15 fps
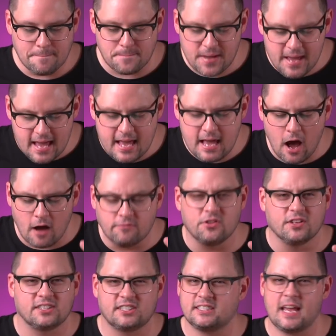be of
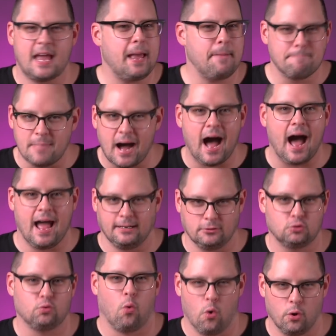the same mind
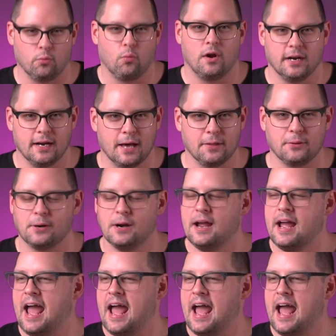toward one another.